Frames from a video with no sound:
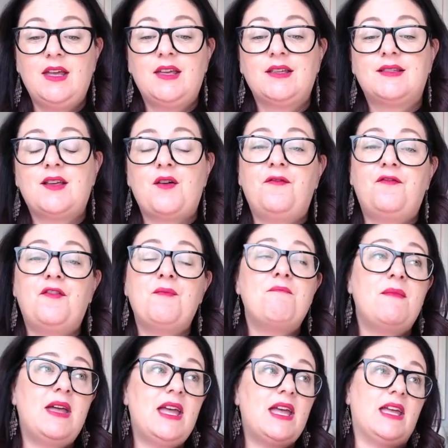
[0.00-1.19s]
So for
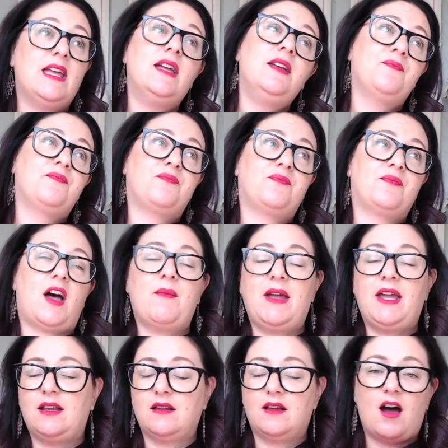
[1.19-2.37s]
me,
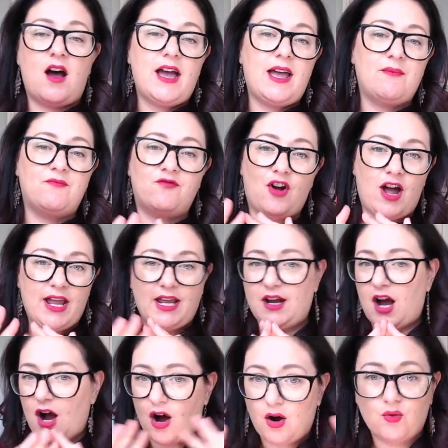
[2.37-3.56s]
I am writing a
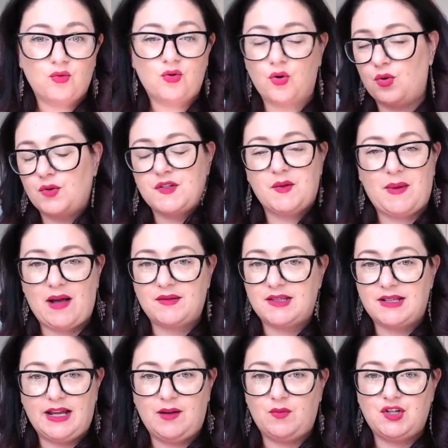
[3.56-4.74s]
whole course about
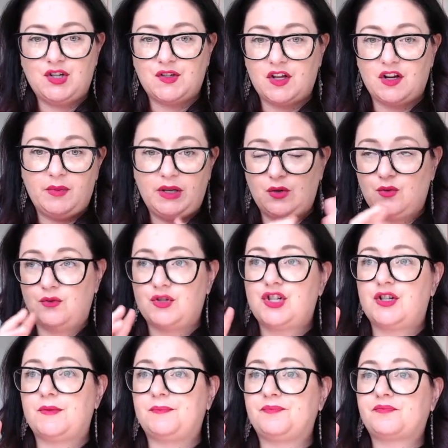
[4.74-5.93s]
sleep, which is going to be
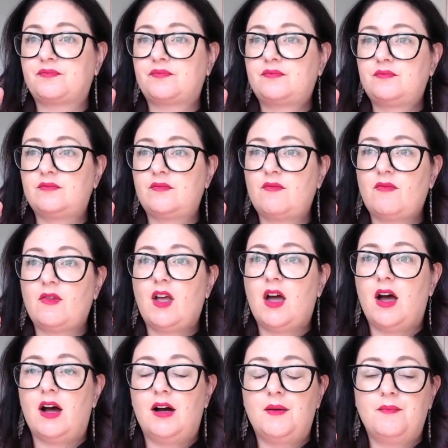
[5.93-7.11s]
launched
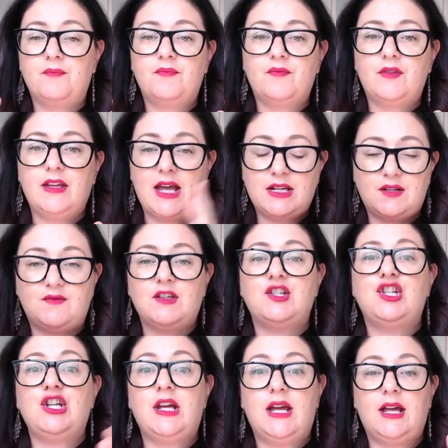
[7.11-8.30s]
the end of this
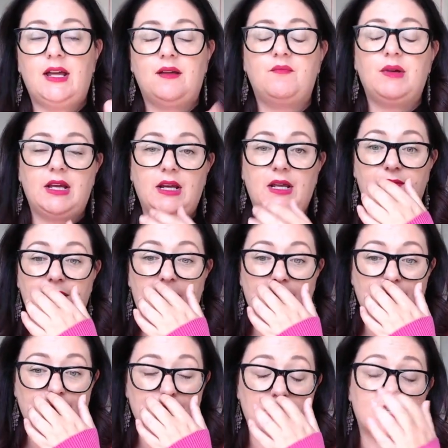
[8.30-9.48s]
year, beginning of next
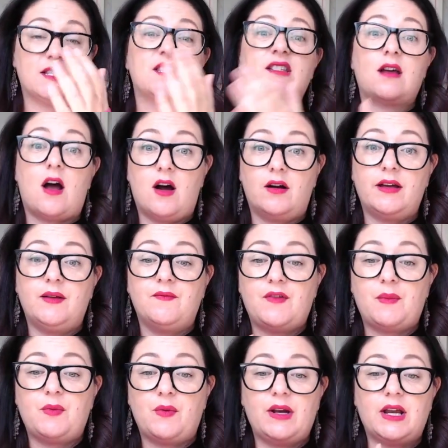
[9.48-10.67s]
year. It's going to start in
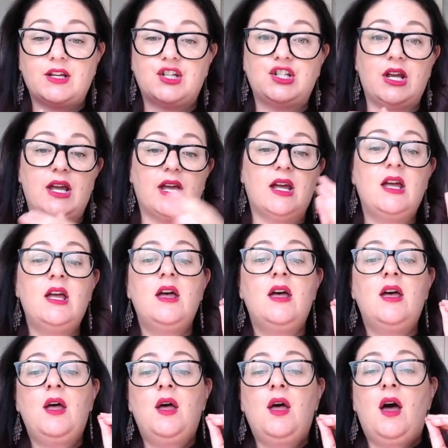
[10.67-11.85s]
February next year.
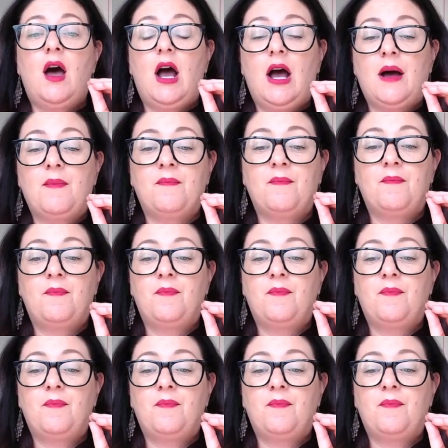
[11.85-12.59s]
I